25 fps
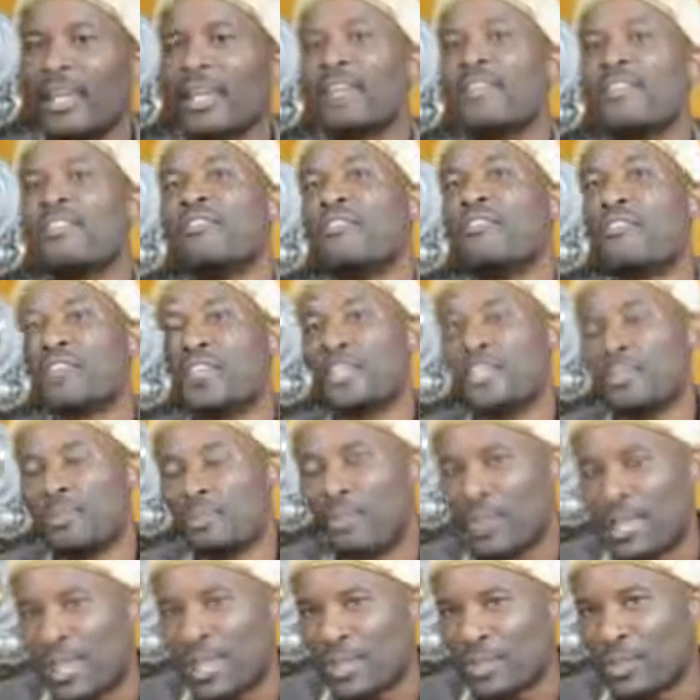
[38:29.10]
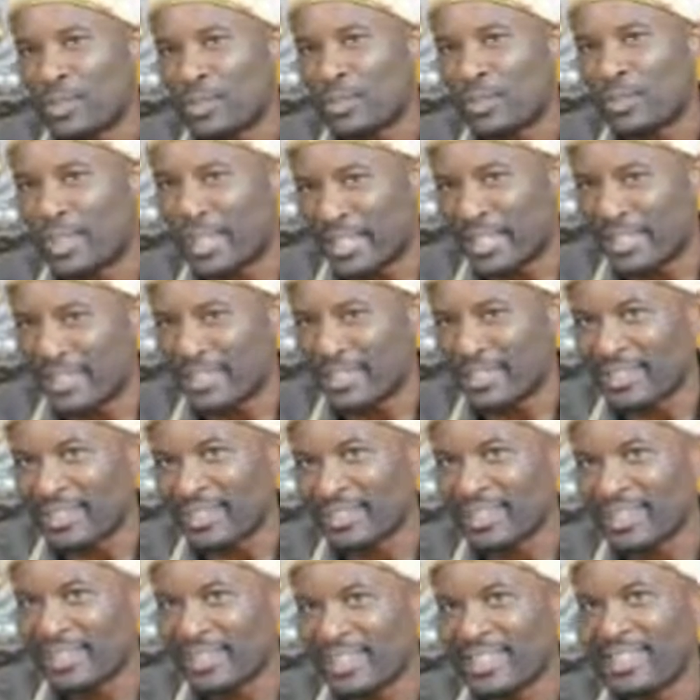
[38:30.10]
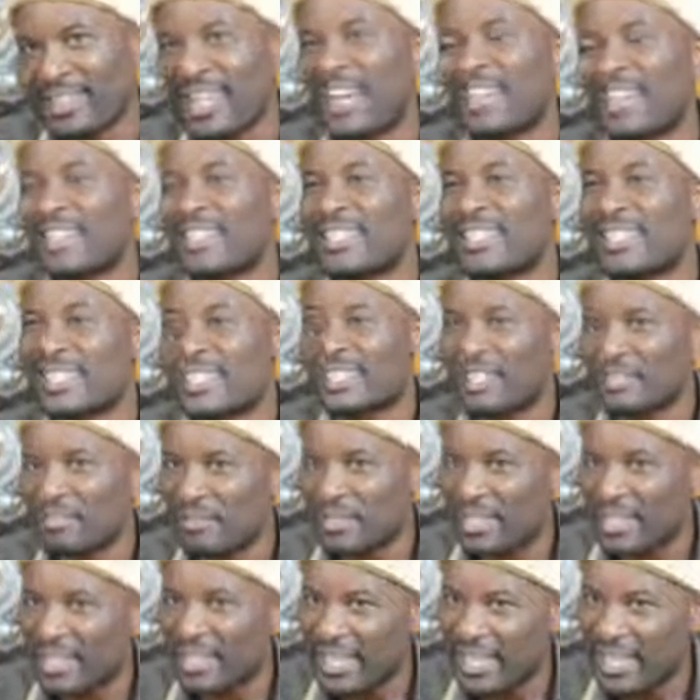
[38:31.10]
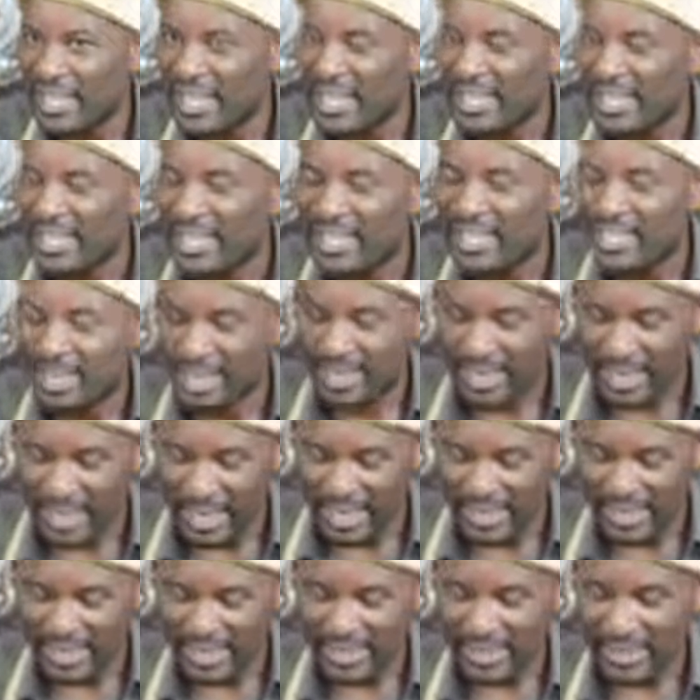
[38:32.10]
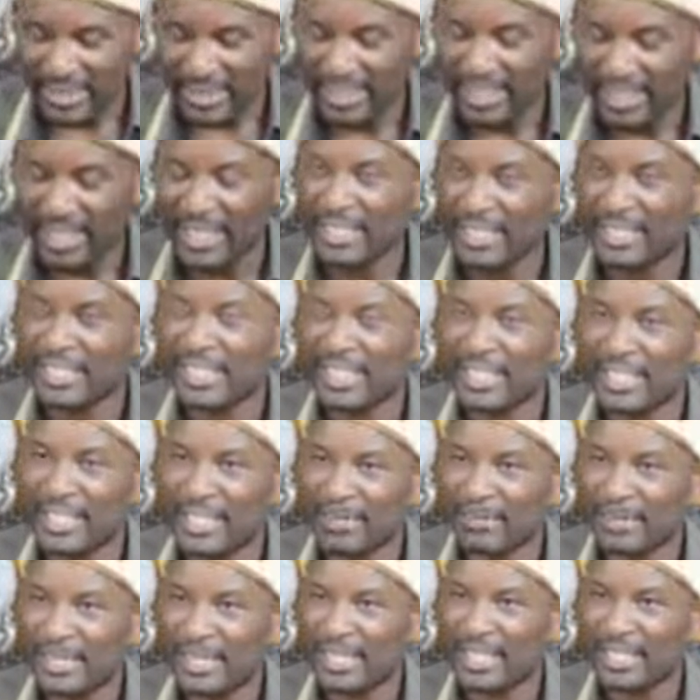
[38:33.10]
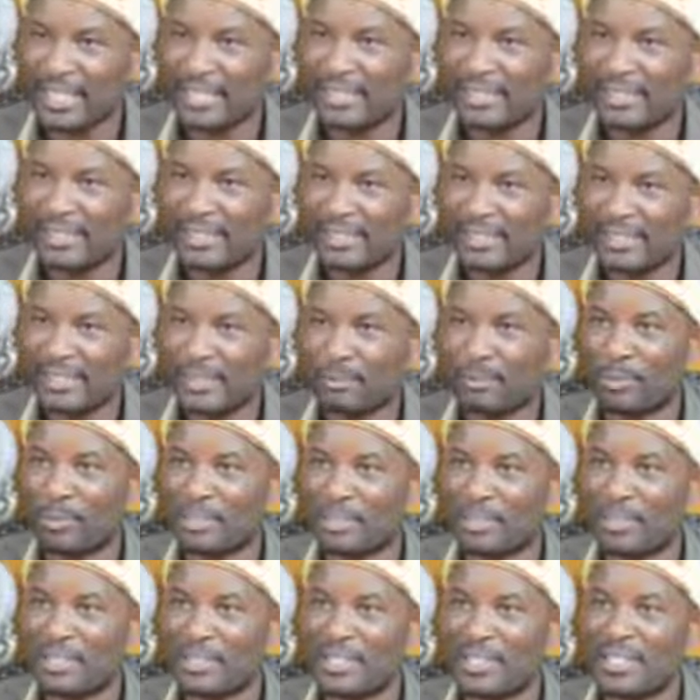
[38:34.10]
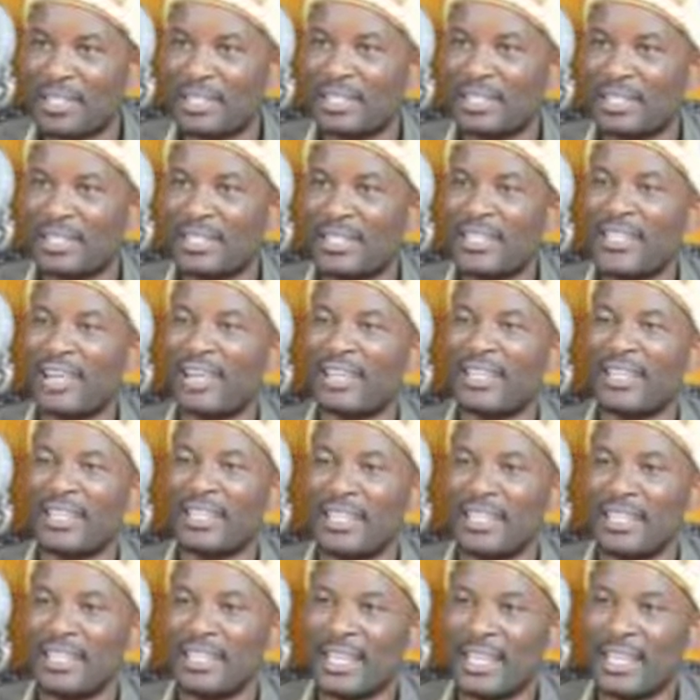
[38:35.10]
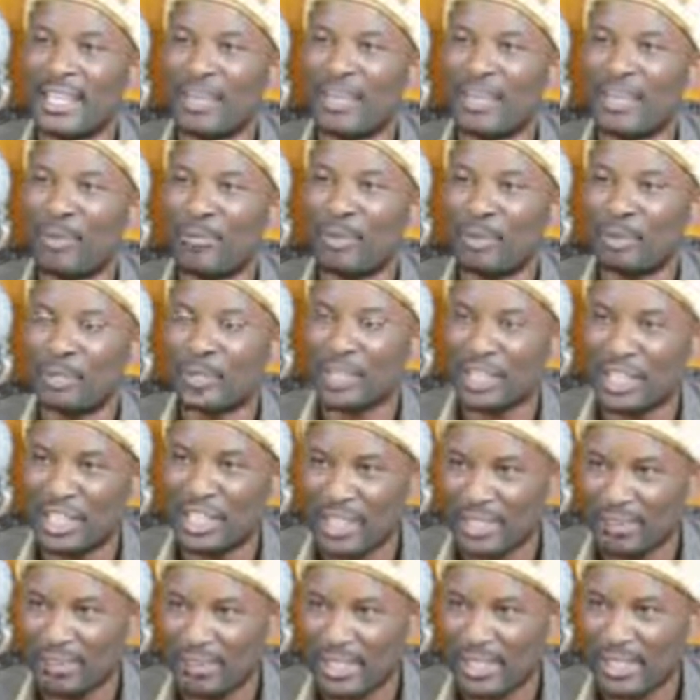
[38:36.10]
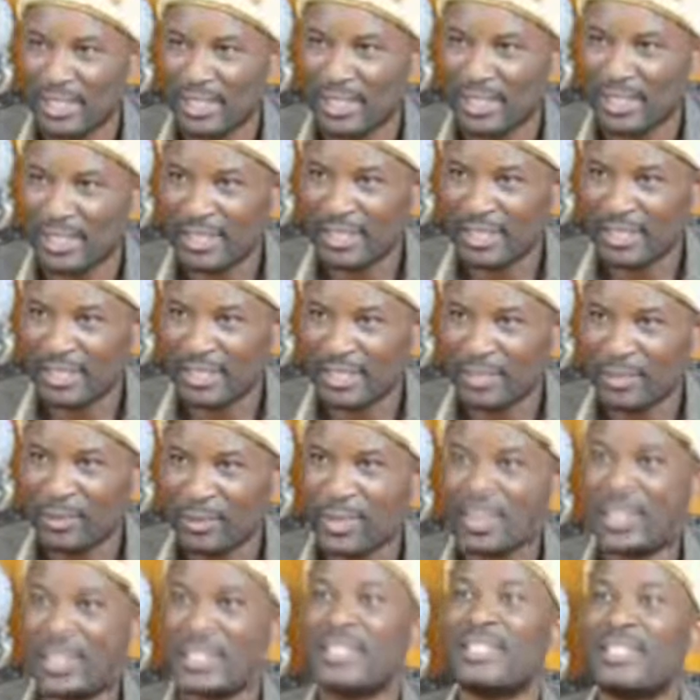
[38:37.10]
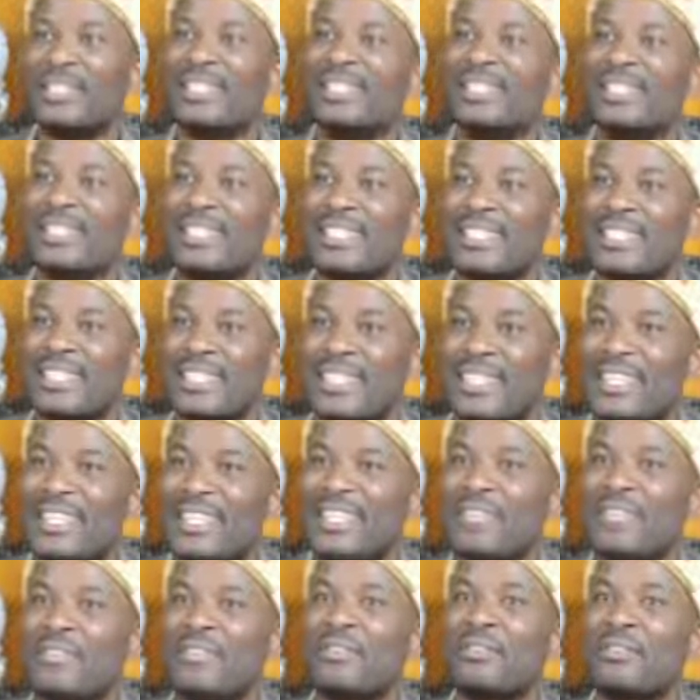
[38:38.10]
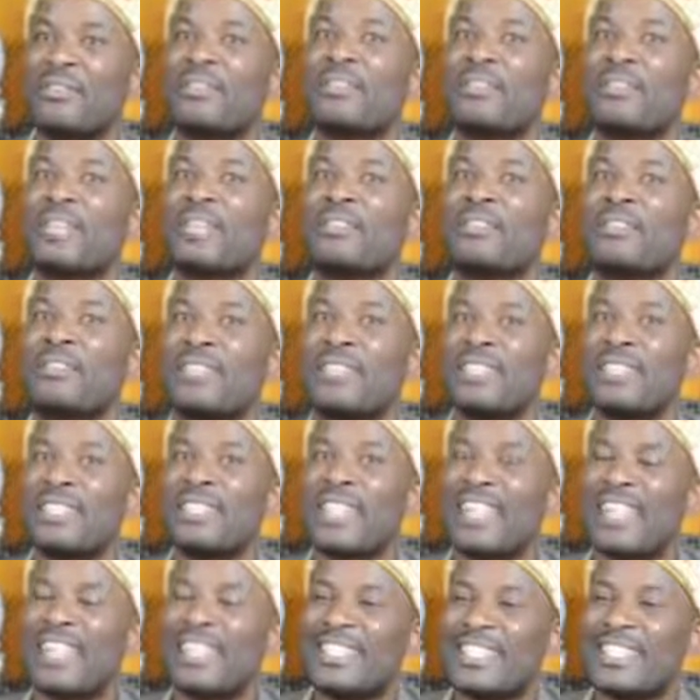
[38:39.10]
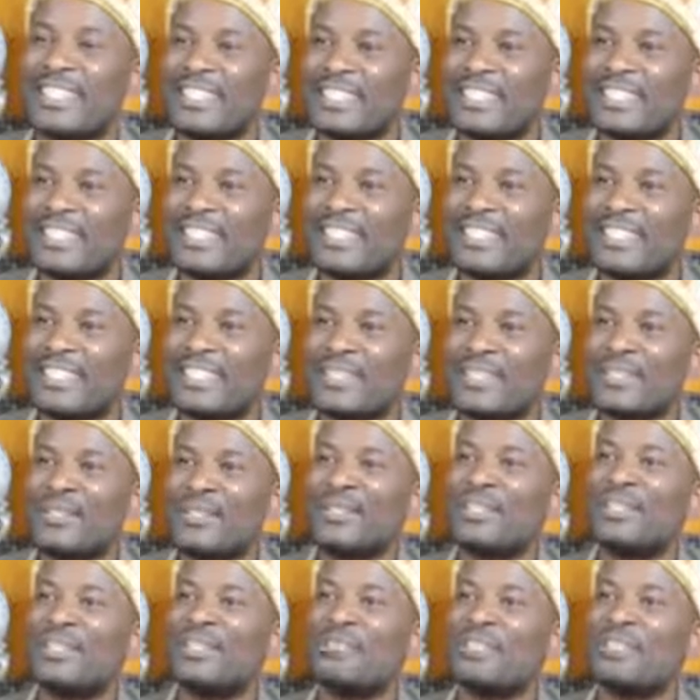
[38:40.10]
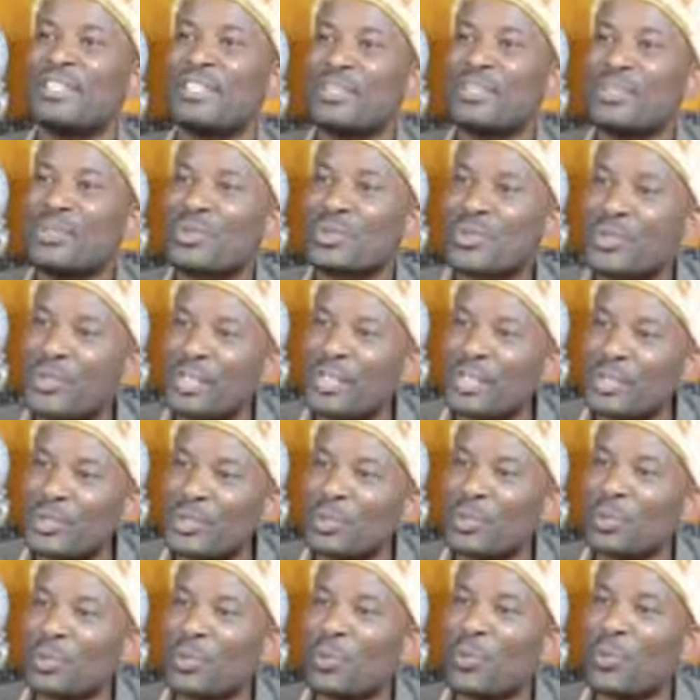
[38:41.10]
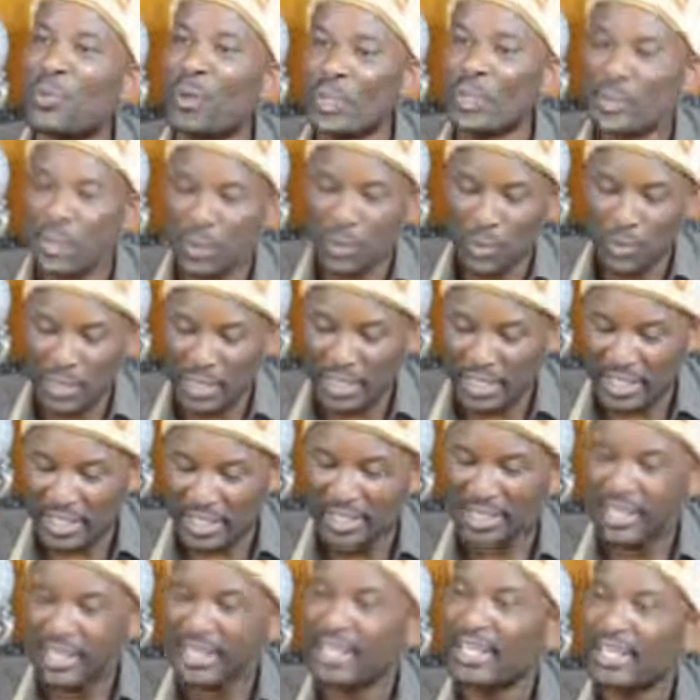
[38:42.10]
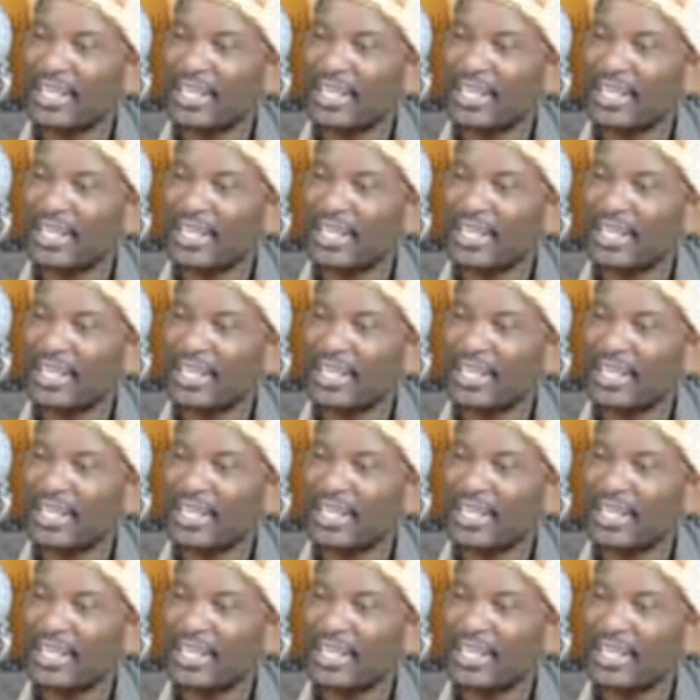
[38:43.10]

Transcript: for this plague to be healed, the answer is even there, like in that chapter, the prophecy again about Egypt, which is still there from that verse 19 to verse 22. Once you read there,